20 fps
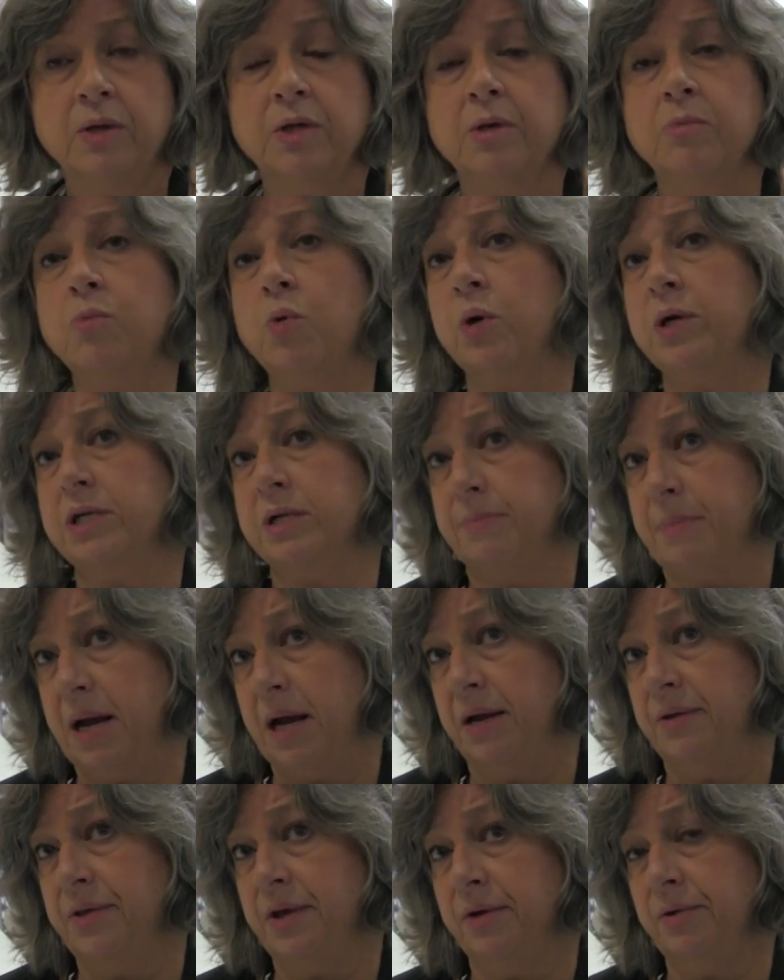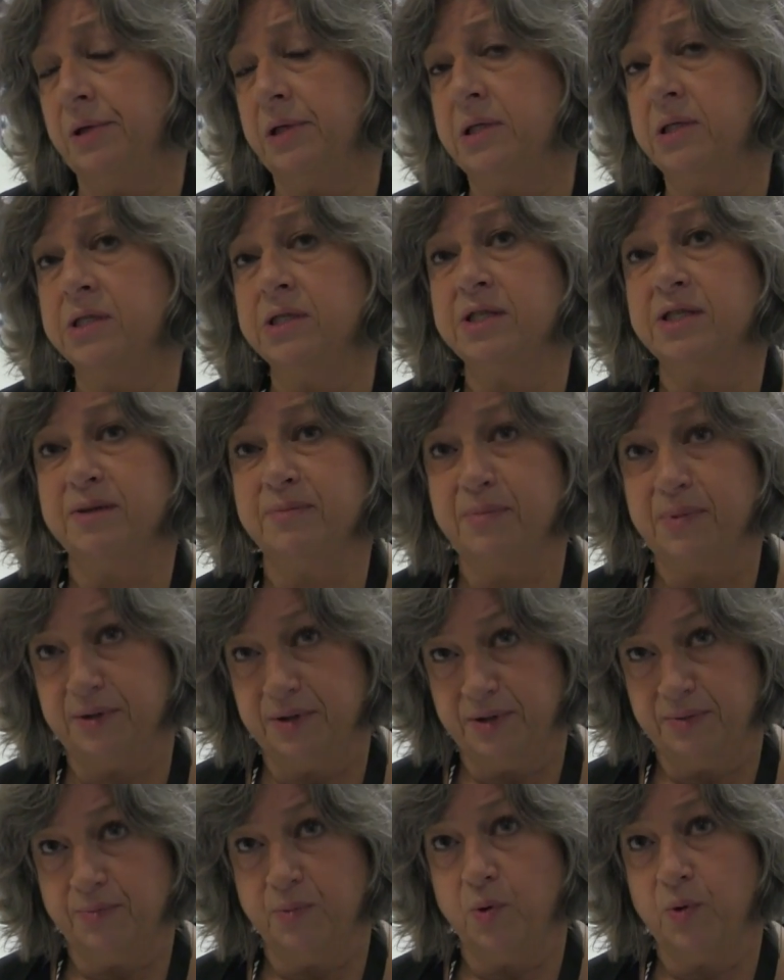The more demand there is, the
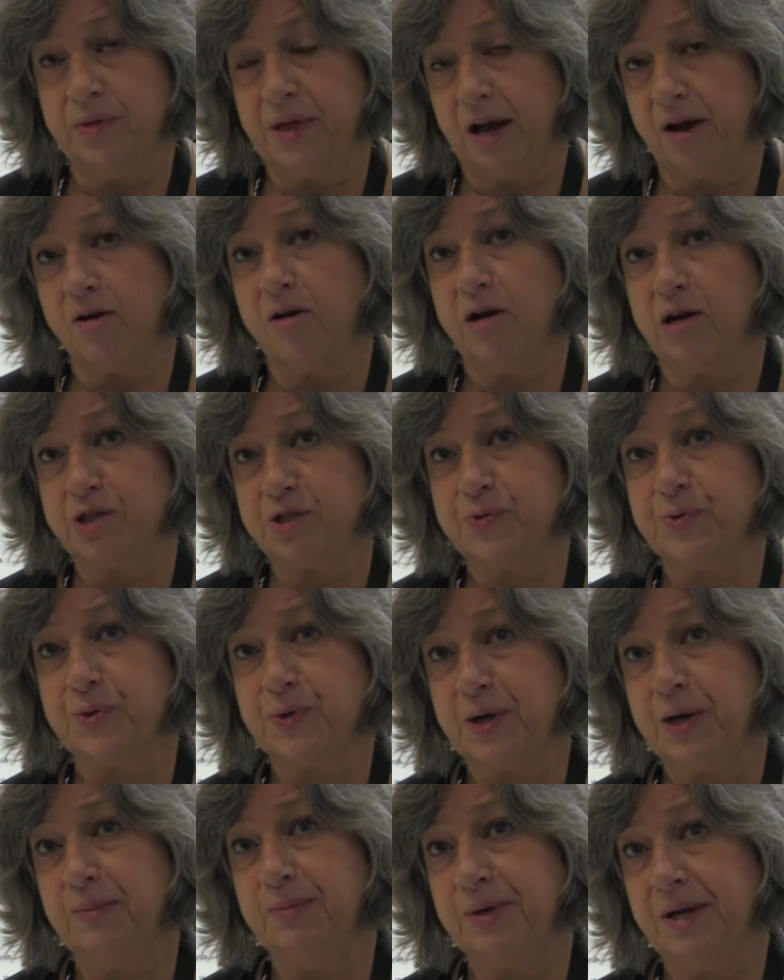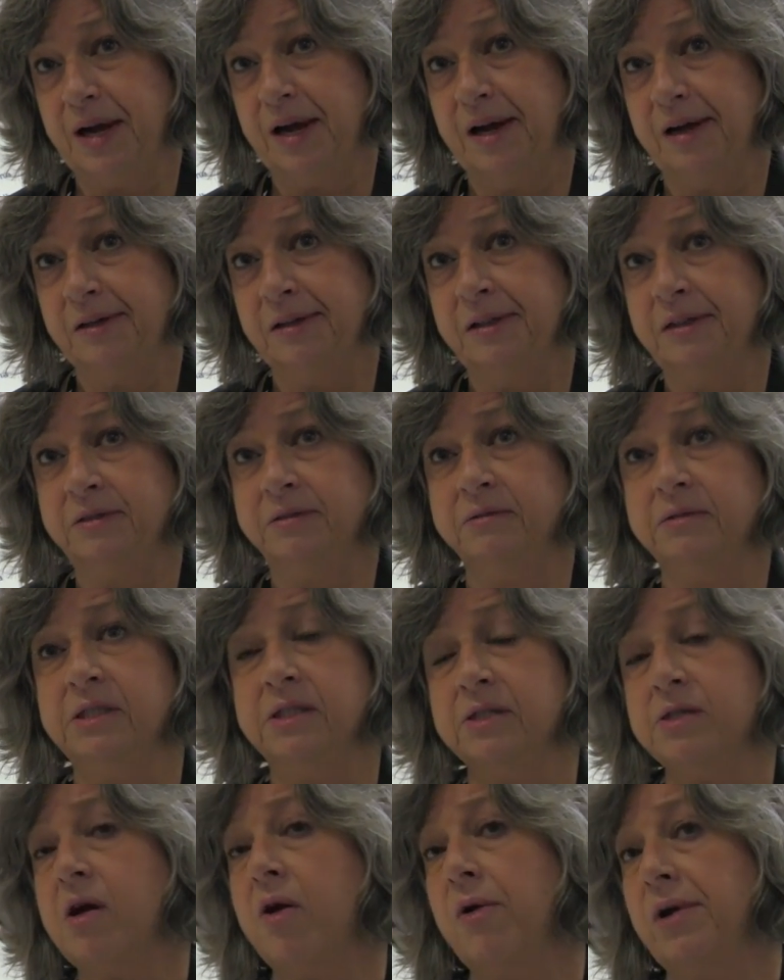more that cost will come down.
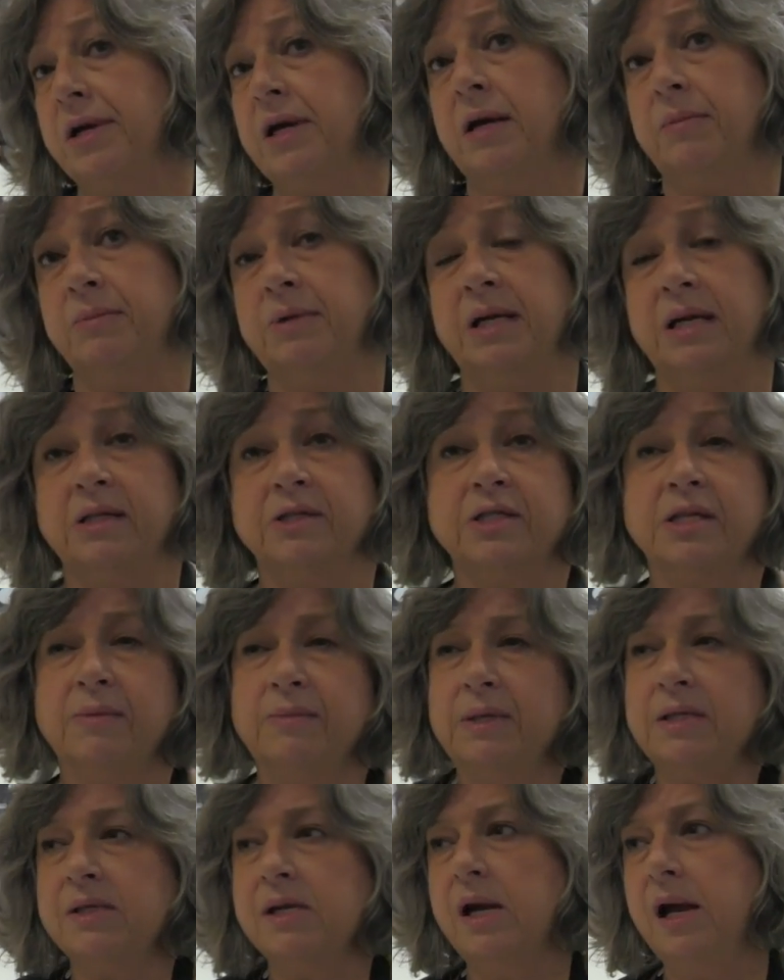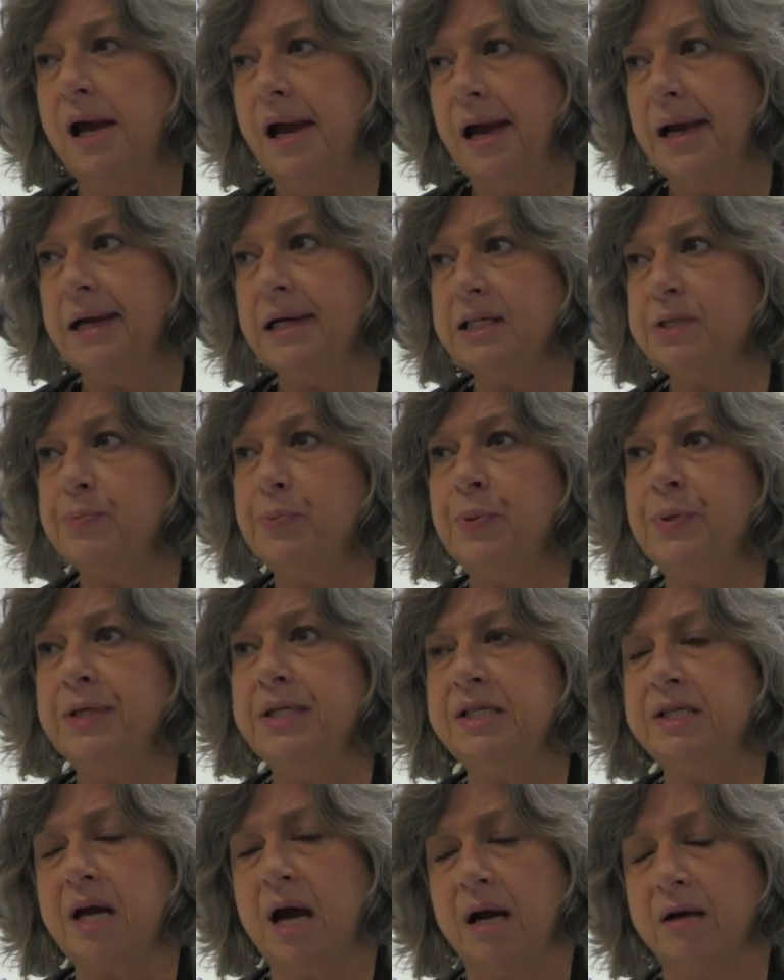It has already come down some. It gets
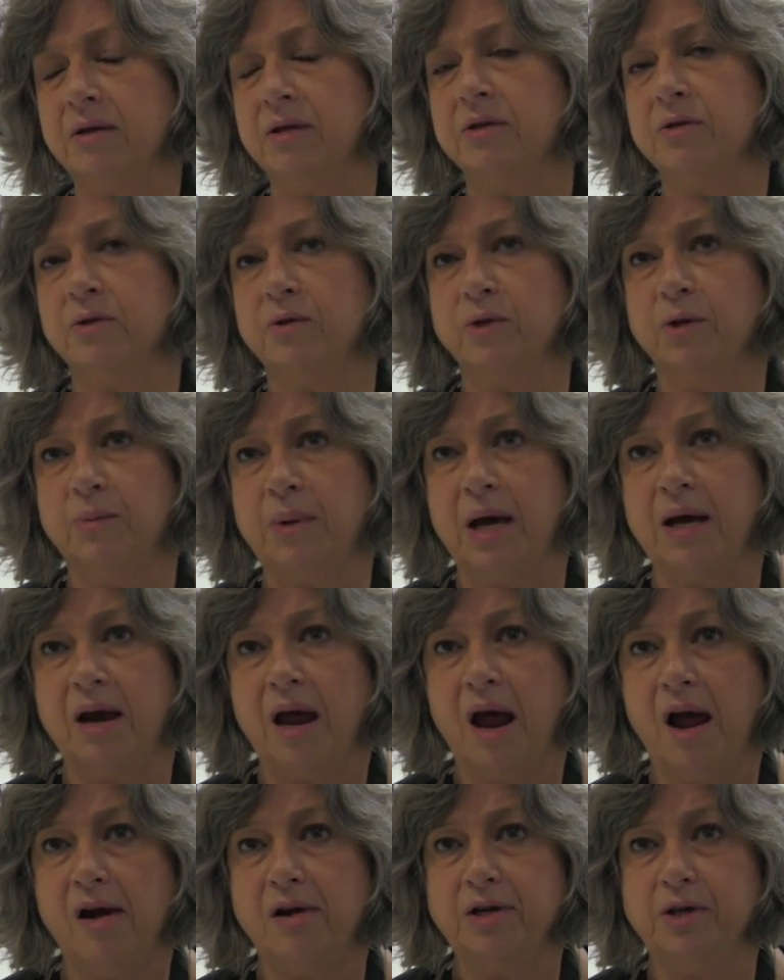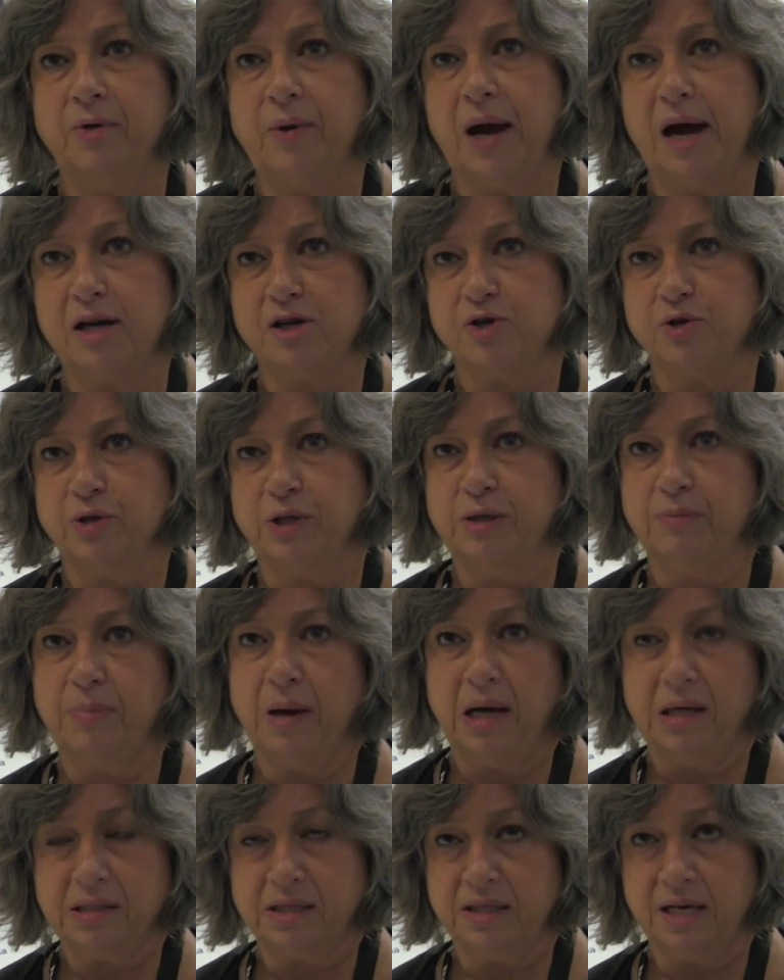pretty technical about how you actually
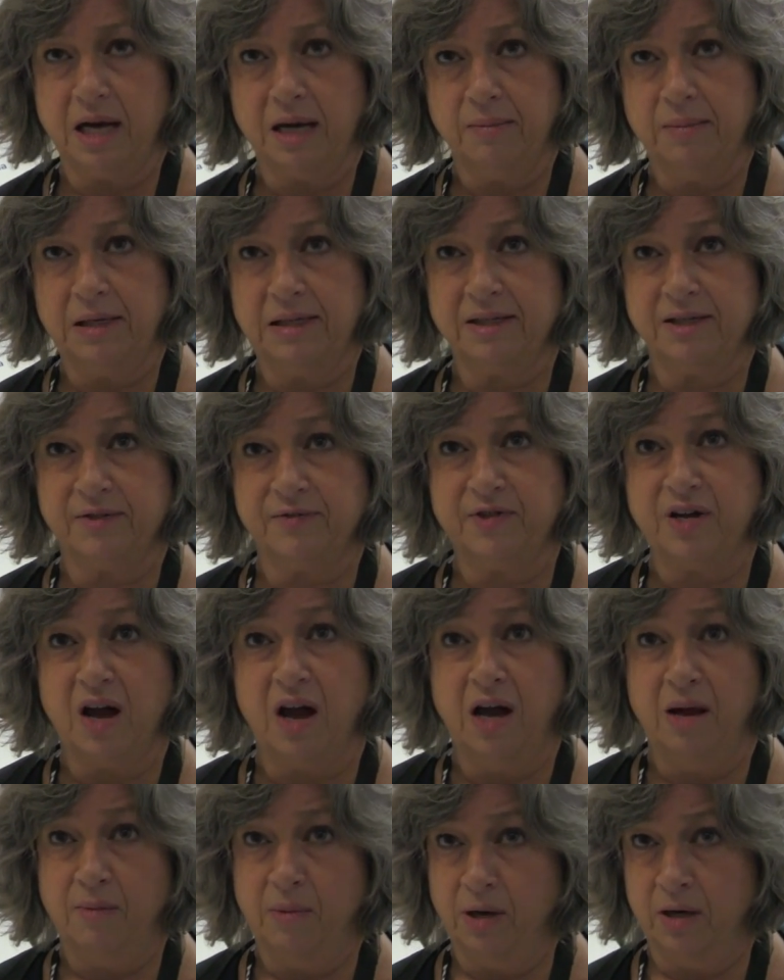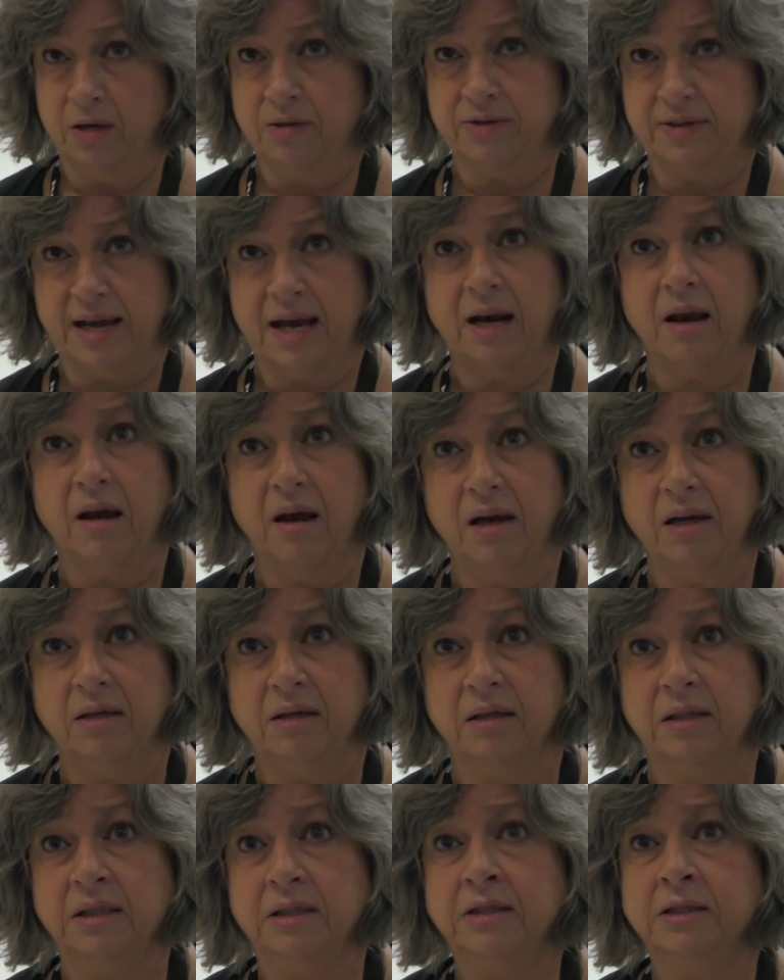buy segments of time on a satellite,
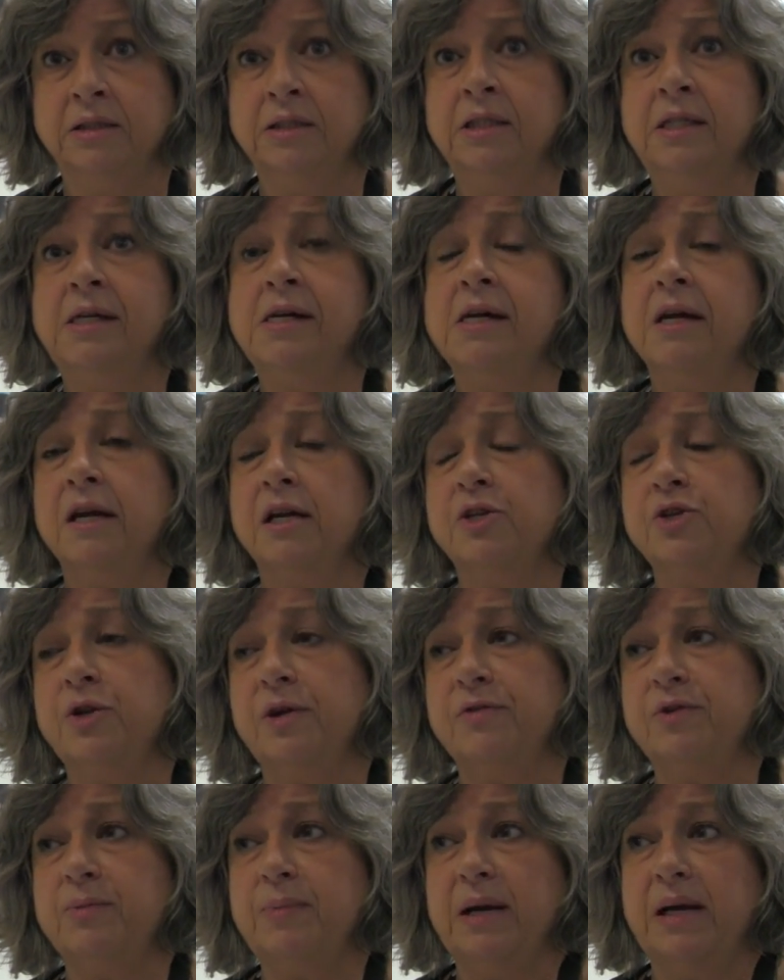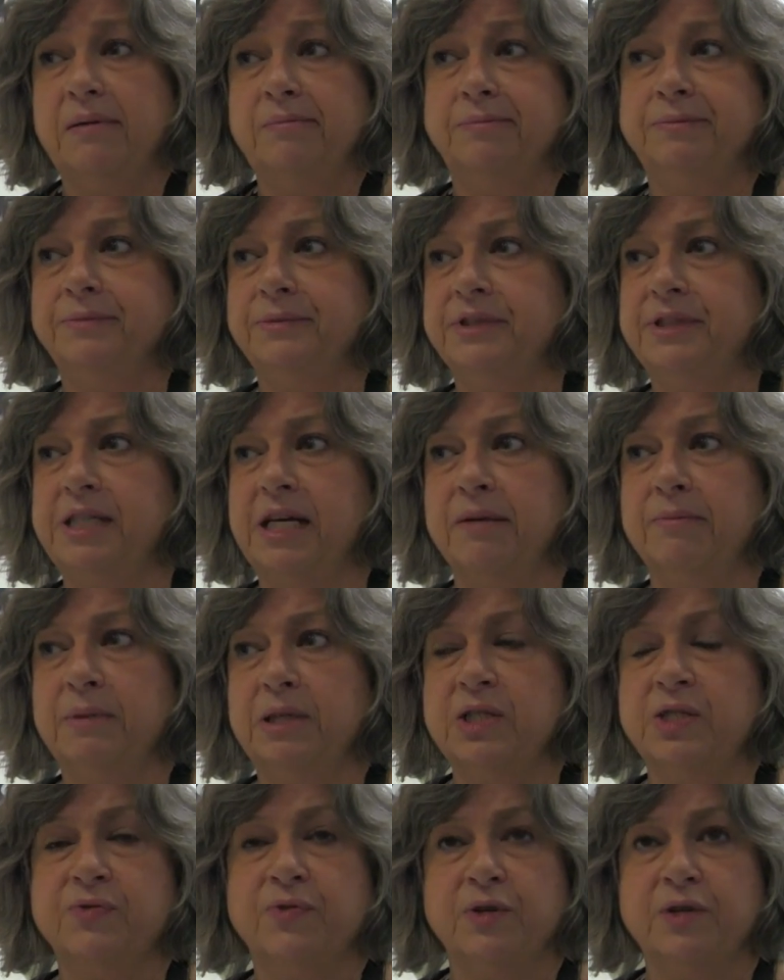because you have to buy
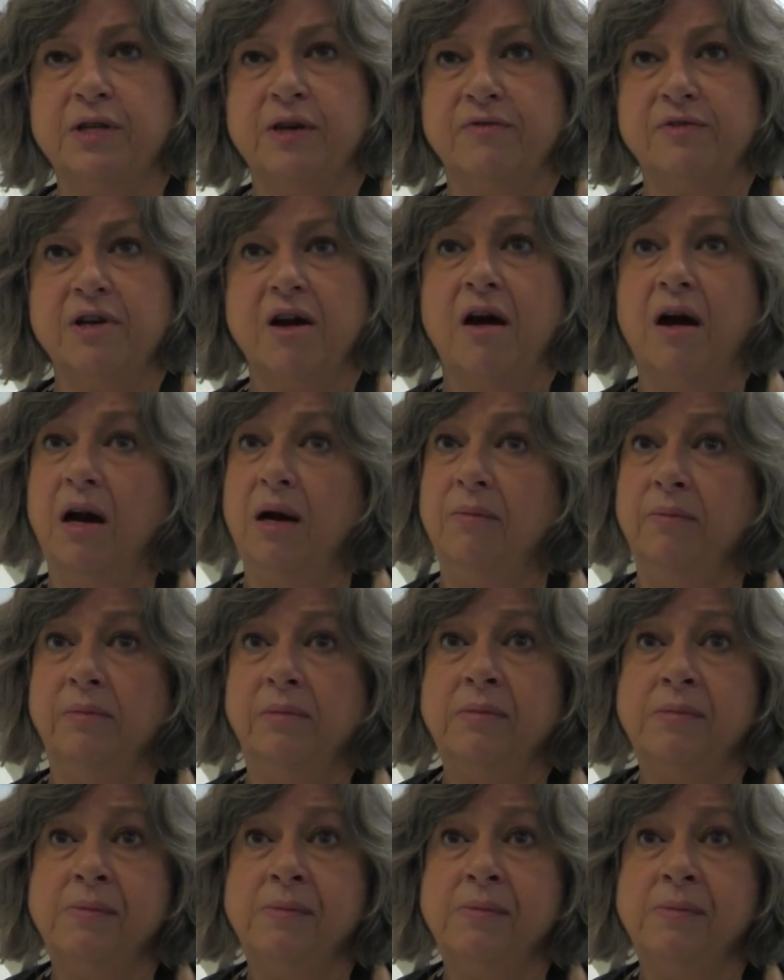segments of time